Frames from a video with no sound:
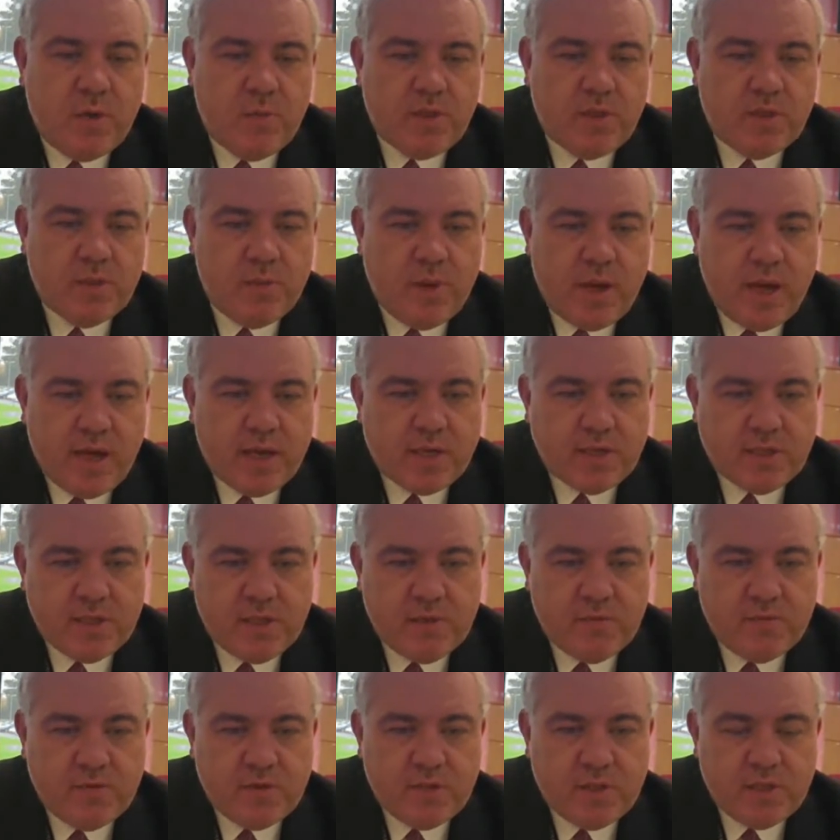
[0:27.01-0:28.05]
with some
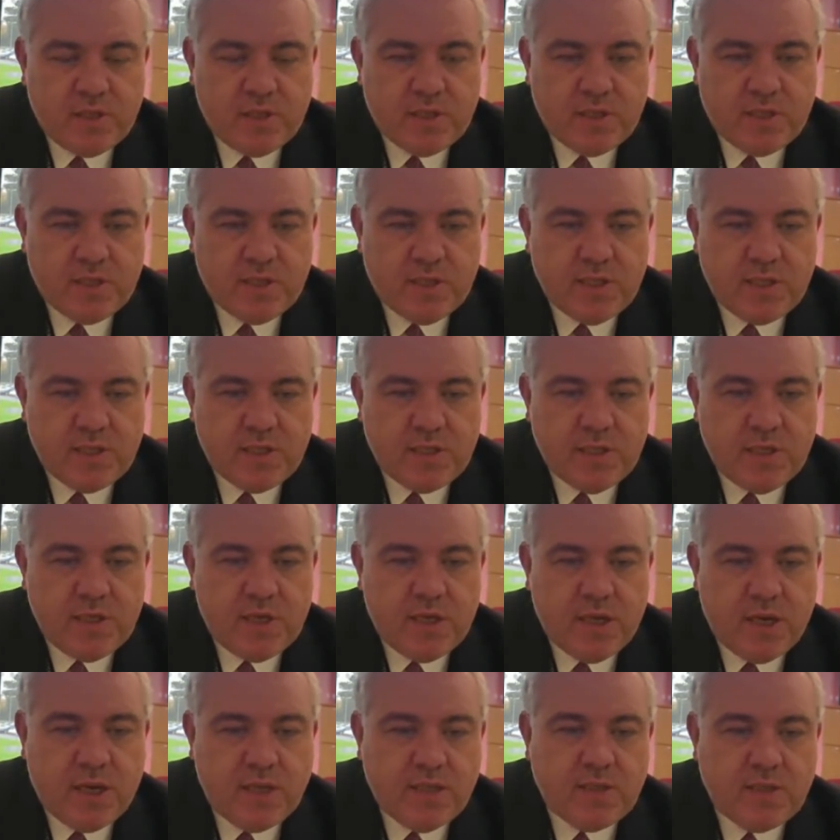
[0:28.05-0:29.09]
excellent facilities
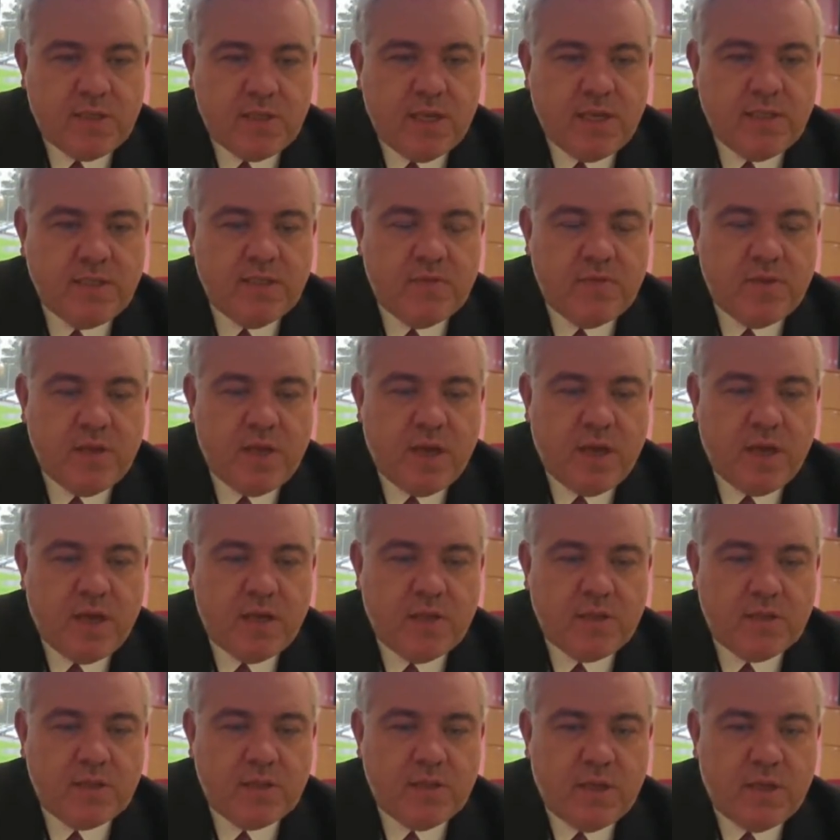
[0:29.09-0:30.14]
and
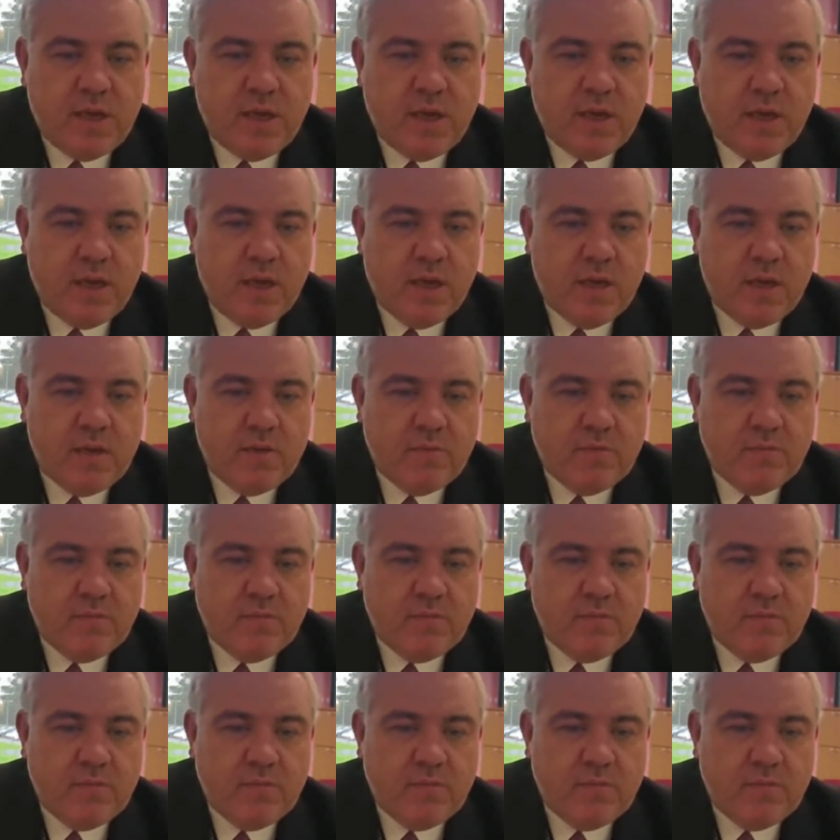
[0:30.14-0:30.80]
state-of-the-art uh,